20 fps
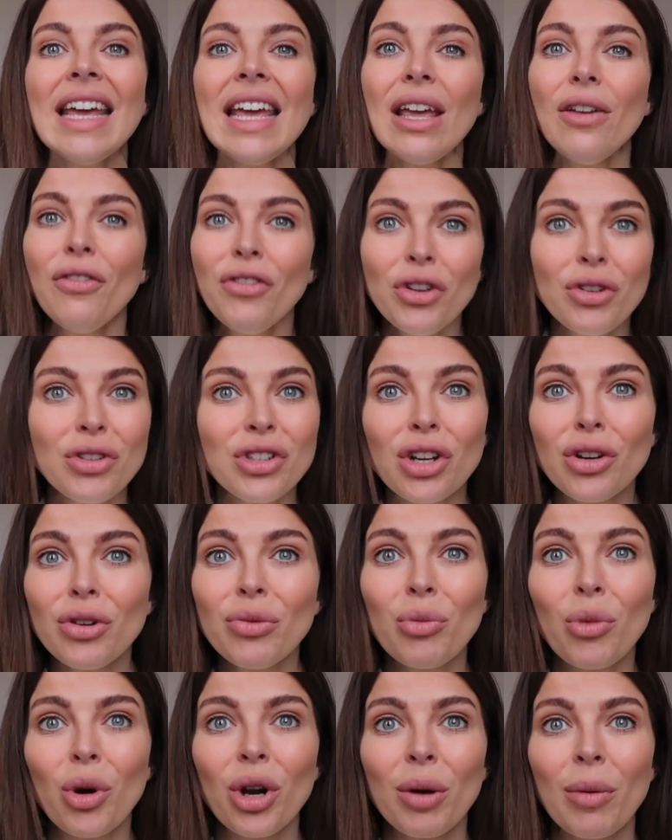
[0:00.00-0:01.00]
If you
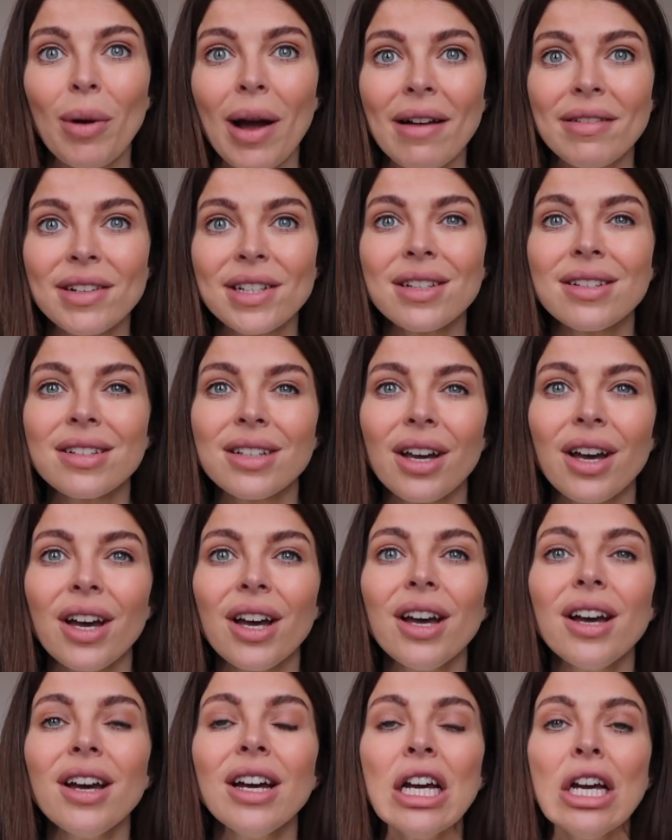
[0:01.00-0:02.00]
don't wanna wear a
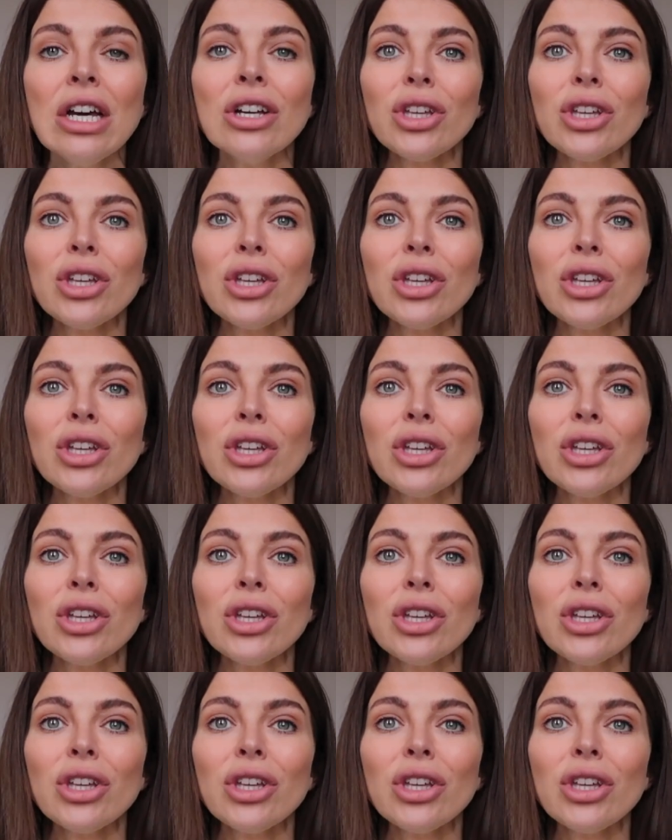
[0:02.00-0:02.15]
skirt,